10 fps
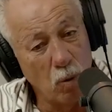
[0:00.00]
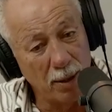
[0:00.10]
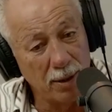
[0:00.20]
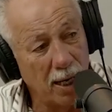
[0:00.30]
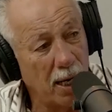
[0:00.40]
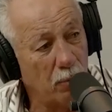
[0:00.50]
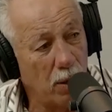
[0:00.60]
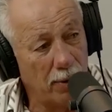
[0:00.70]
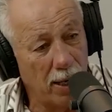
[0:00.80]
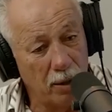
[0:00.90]
One guard
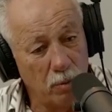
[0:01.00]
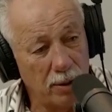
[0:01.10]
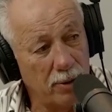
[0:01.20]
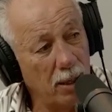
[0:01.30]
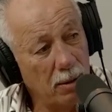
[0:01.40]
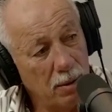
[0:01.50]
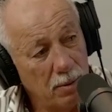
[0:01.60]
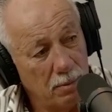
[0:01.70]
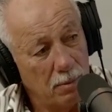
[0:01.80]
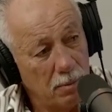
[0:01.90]
one day
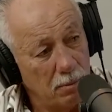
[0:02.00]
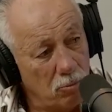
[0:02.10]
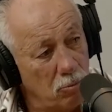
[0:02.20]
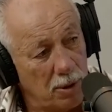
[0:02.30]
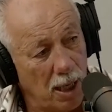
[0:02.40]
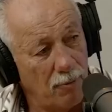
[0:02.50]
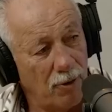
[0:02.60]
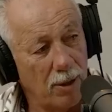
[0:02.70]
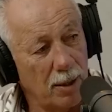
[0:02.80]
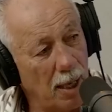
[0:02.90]
go for
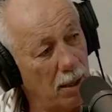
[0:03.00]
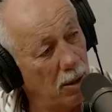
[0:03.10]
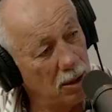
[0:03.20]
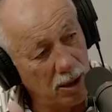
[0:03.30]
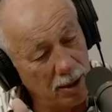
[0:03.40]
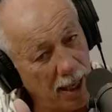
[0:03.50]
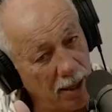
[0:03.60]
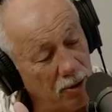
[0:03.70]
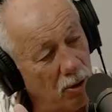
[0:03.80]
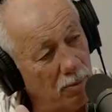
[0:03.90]
the gun, and I said,
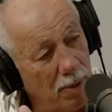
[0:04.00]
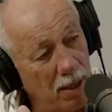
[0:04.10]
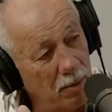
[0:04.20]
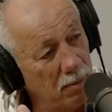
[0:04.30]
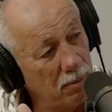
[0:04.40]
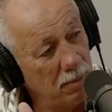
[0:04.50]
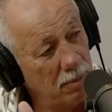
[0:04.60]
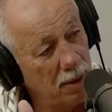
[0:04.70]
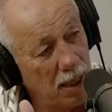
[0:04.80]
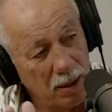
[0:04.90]
don't do it, mate.
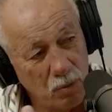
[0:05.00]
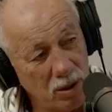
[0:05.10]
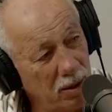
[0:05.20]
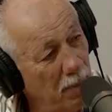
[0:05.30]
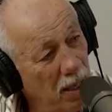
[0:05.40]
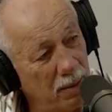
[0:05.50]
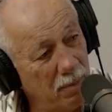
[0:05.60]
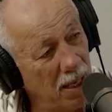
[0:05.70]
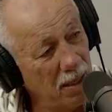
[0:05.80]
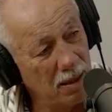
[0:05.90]
Only want your money,
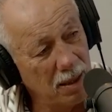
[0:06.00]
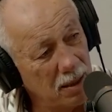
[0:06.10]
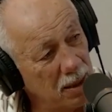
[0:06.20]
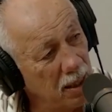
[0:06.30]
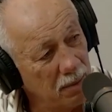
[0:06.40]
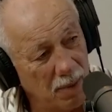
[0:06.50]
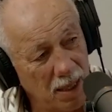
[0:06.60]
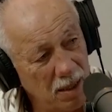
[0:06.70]
mate. That's it, mate.